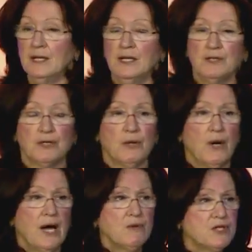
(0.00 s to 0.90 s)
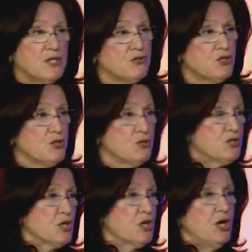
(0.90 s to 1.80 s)
So I was introduced
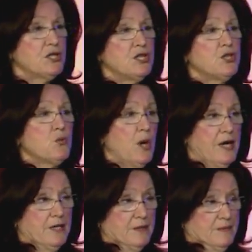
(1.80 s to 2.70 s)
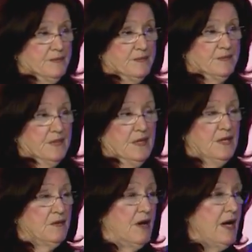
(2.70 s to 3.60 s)
to Cottage One,
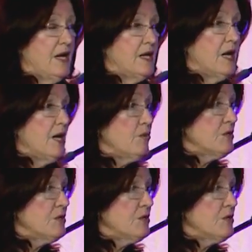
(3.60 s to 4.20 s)
right? And I would